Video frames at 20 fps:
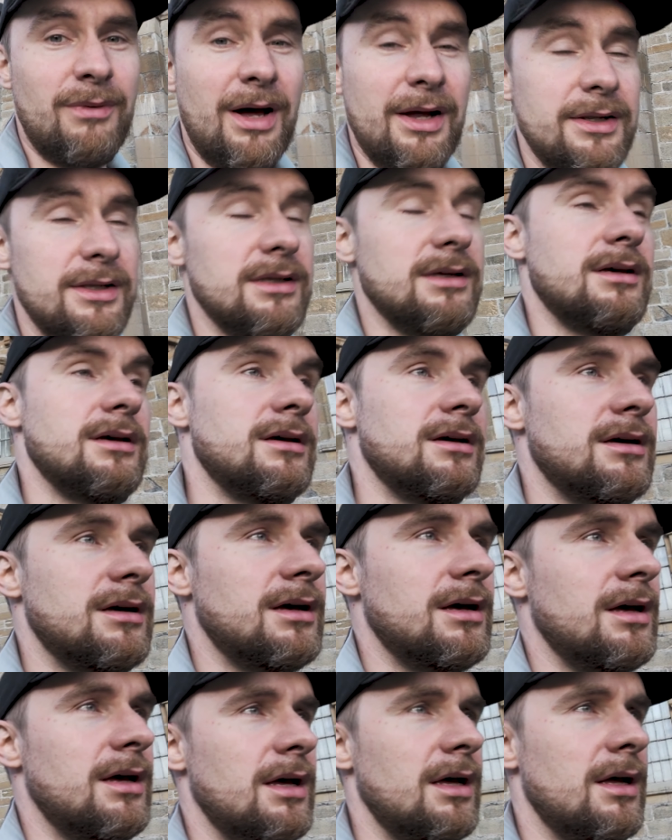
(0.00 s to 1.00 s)
money,
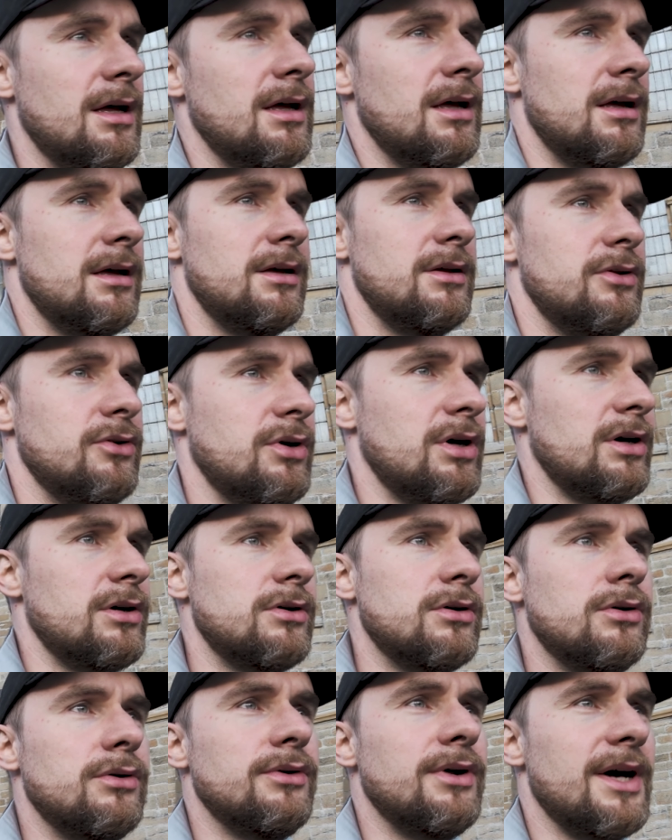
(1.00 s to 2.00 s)
you can
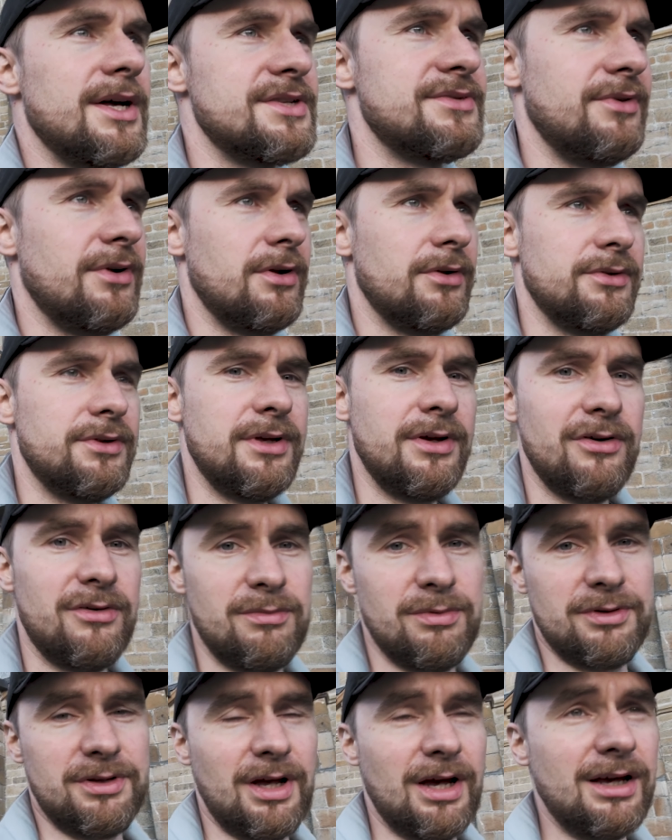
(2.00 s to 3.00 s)
go as volunteer
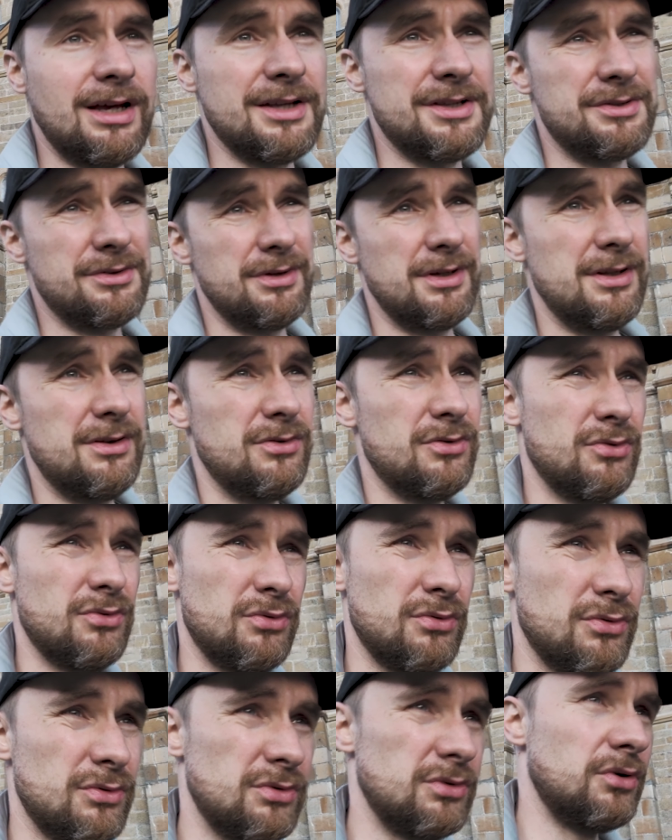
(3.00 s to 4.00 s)
but I guess you need
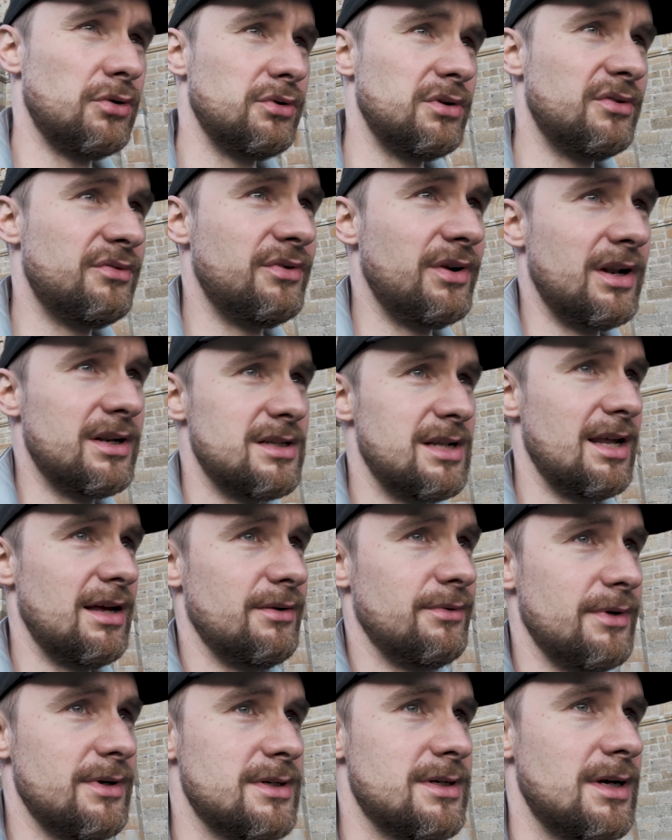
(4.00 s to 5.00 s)
to know the French
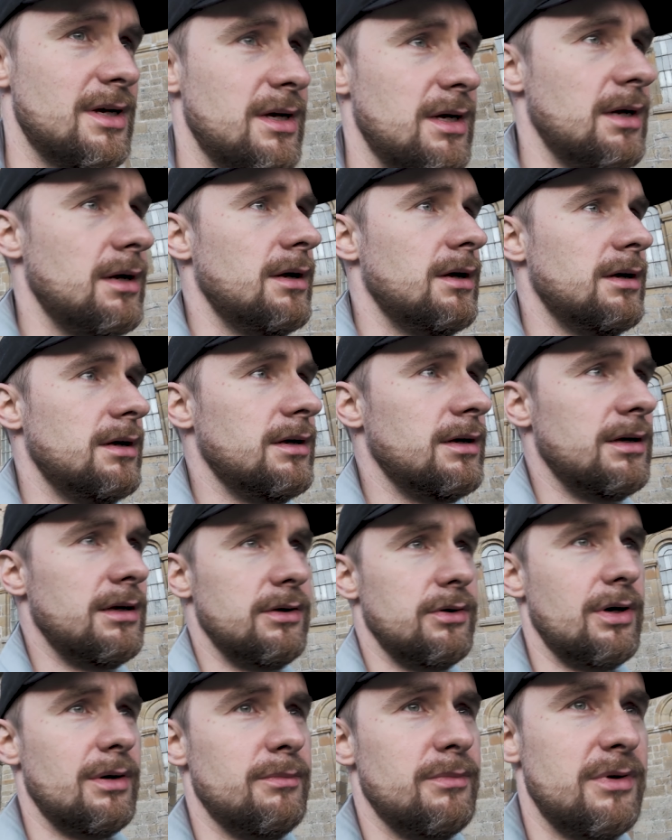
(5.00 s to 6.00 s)
language uh,
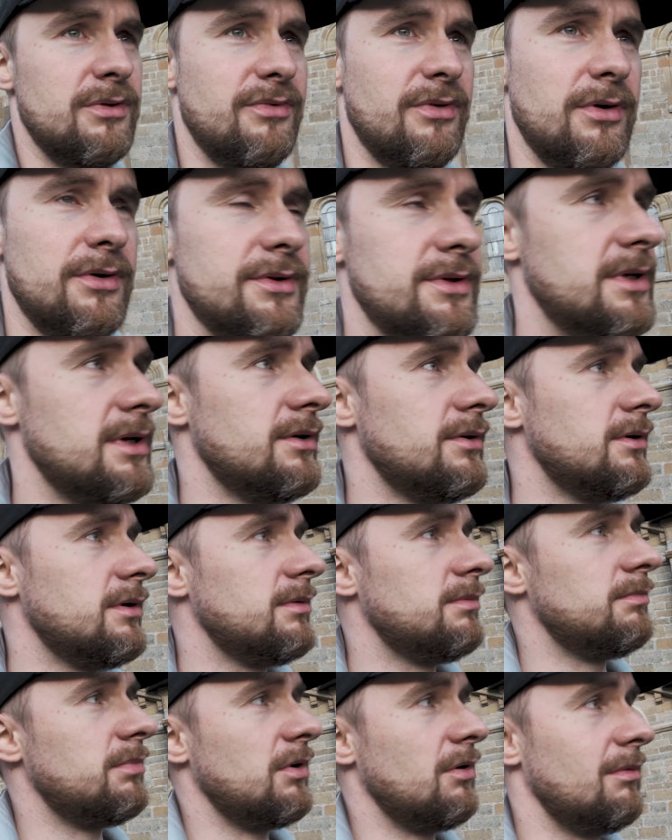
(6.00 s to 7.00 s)
you can be volunteer
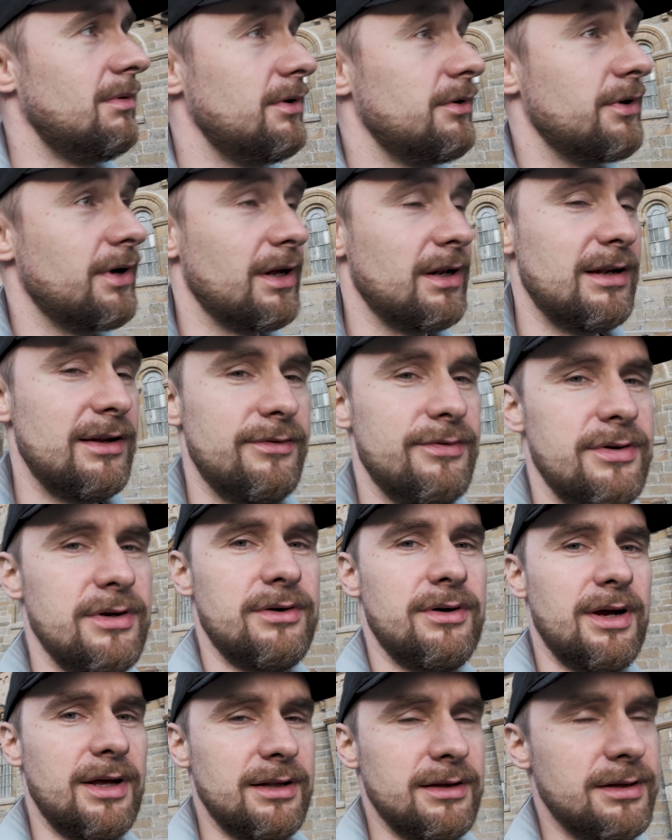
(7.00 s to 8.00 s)
probably you can live
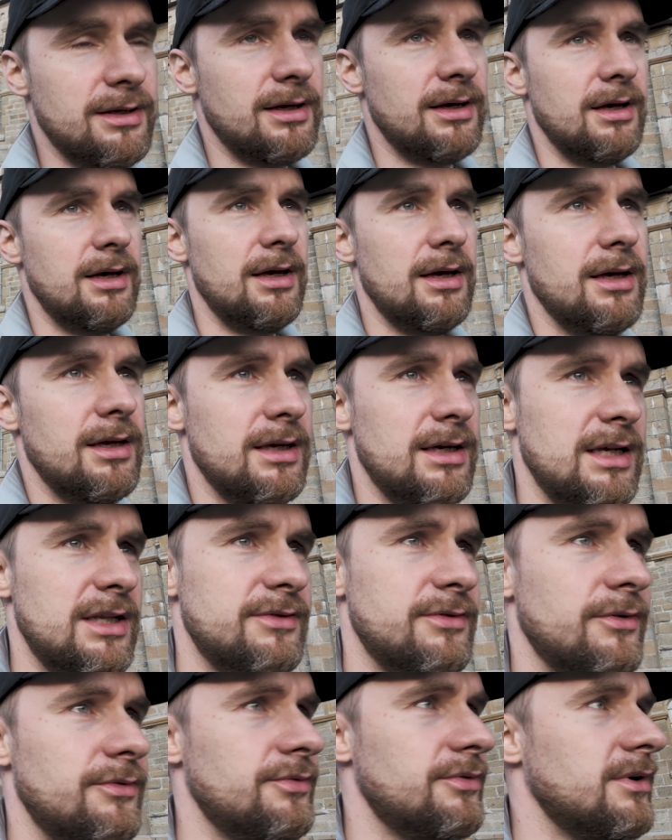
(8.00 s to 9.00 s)
here and
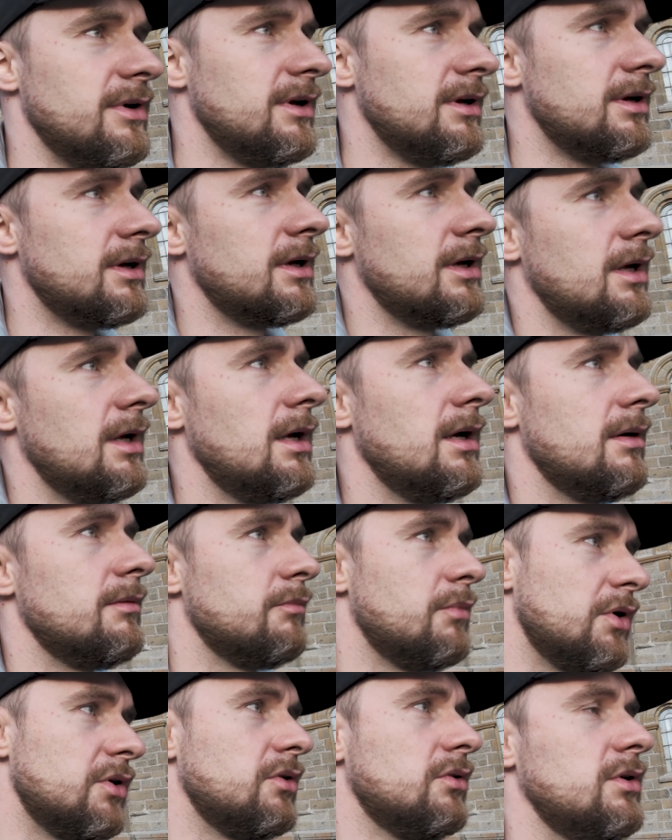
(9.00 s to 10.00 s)
eat for free
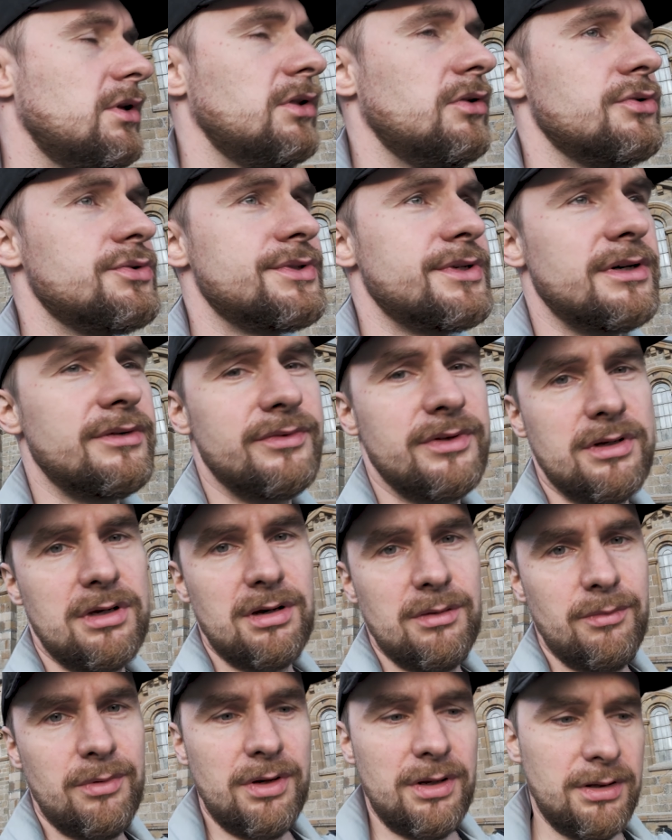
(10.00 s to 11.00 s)
but you need to serve the
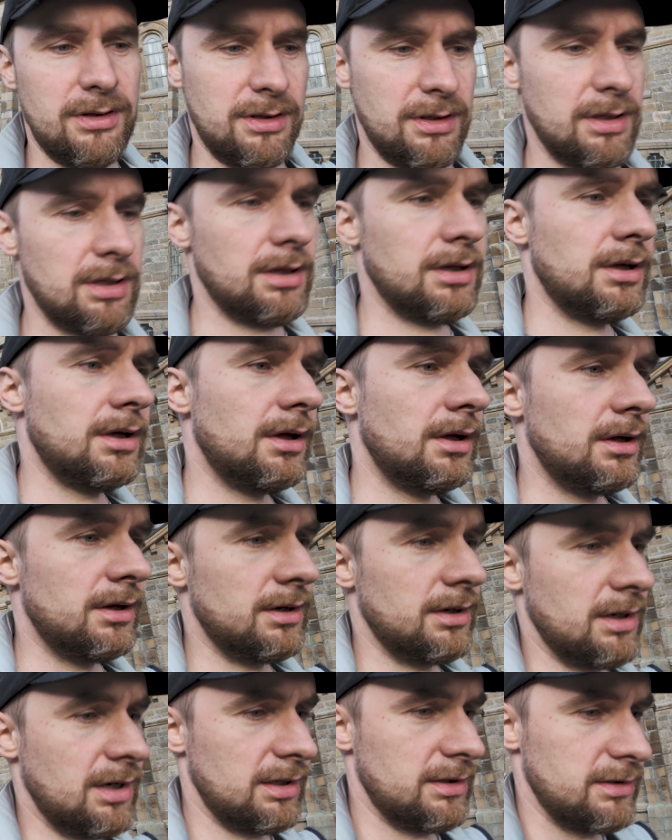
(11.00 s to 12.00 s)
community
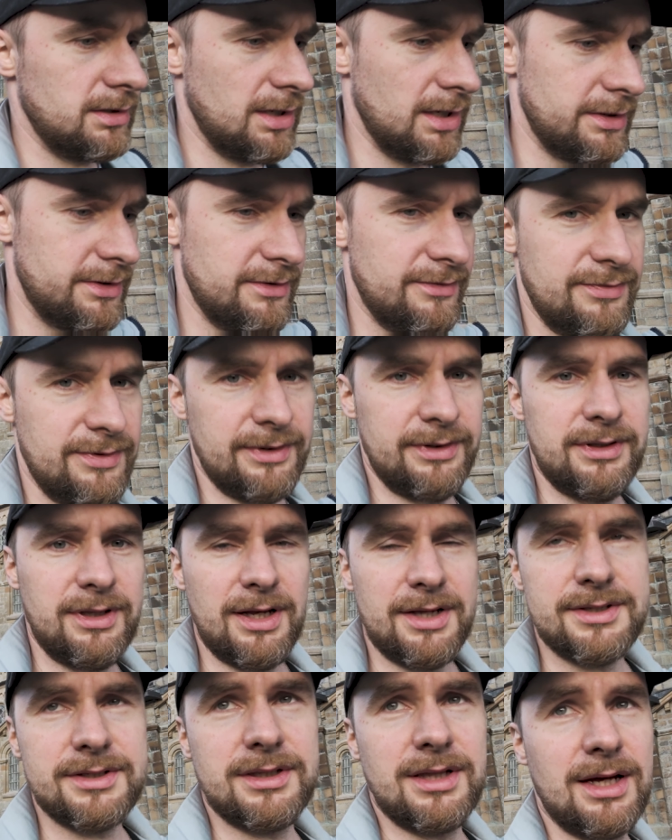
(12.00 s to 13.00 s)
got got different
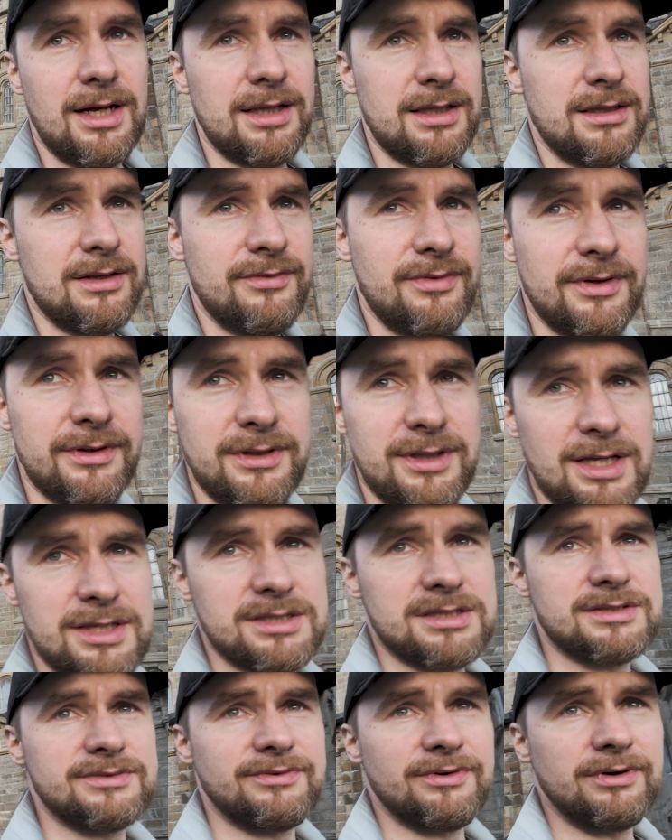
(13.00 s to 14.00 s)
tasks they got different
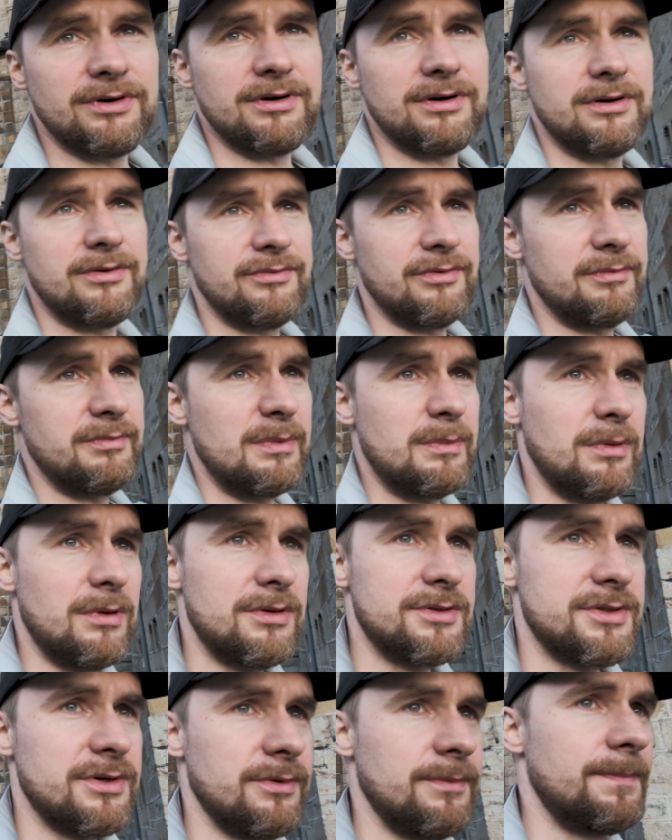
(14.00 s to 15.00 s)
tasks for for
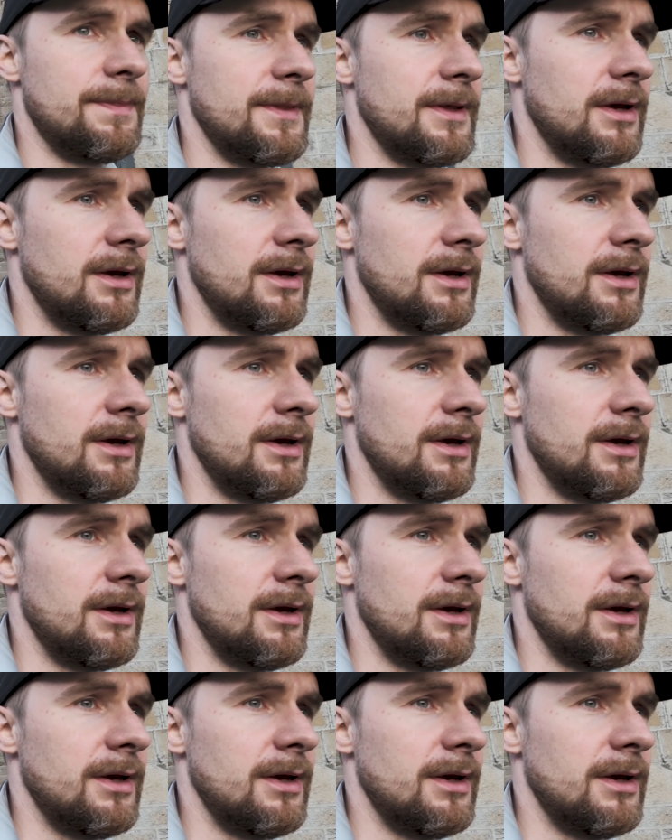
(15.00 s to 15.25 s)
people so